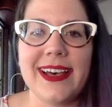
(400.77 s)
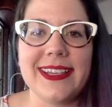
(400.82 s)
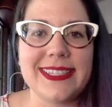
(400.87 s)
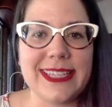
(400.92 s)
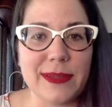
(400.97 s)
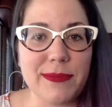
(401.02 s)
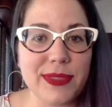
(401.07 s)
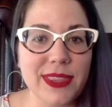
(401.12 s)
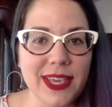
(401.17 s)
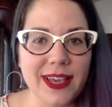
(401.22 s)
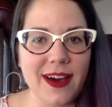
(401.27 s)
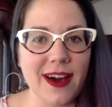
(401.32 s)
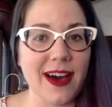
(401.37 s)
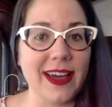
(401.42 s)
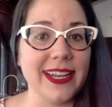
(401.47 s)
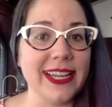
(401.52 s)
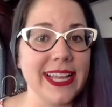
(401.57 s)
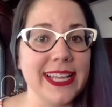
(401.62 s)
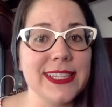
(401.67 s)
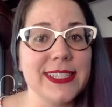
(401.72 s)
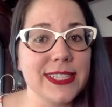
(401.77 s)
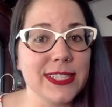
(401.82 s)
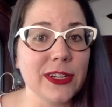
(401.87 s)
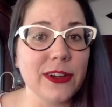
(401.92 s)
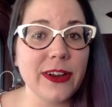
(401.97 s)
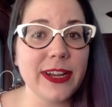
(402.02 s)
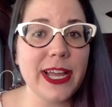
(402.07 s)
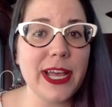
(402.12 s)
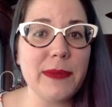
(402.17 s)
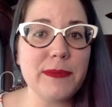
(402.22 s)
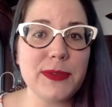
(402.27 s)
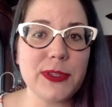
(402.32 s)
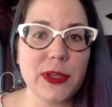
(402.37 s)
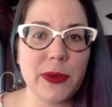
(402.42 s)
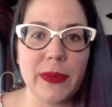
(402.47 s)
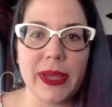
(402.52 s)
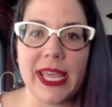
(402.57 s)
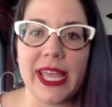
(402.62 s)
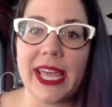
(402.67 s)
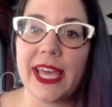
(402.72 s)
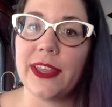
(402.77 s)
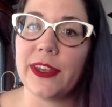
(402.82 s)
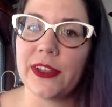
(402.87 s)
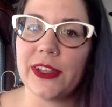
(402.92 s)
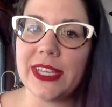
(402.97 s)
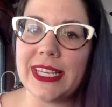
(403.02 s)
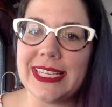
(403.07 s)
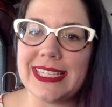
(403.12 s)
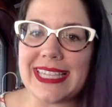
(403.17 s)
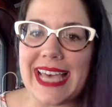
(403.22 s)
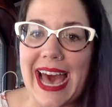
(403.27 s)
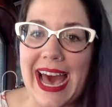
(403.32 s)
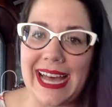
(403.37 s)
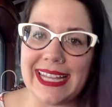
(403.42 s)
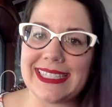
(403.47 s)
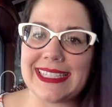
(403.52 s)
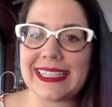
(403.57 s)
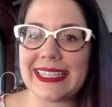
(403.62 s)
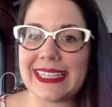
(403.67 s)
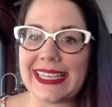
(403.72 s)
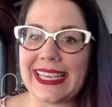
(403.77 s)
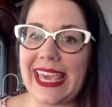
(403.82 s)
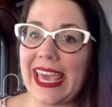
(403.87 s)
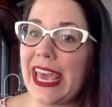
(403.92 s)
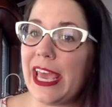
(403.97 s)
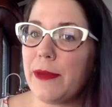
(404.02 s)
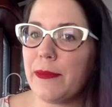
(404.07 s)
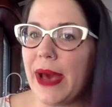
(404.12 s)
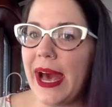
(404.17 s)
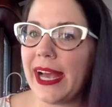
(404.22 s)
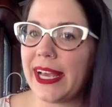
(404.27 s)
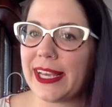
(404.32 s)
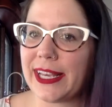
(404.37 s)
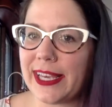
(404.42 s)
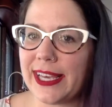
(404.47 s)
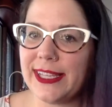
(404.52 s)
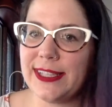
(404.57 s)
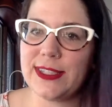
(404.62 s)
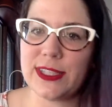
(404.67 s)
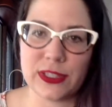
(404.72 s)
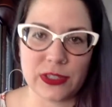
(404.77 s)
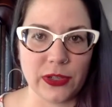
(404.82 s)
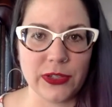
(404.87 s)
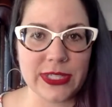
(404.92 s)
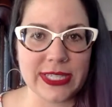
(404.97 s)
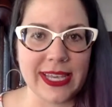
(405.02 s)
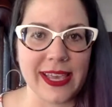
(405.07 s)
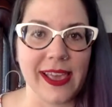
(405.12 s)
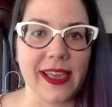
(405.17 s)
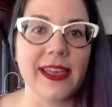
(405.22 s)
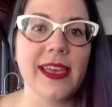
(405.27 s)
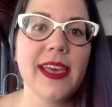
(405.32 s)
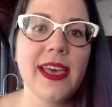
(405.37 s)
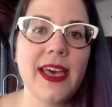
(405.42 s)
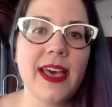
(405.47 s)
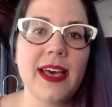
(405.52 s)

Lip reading: Same thing on Instagram. So my handle is at KMacConsulting.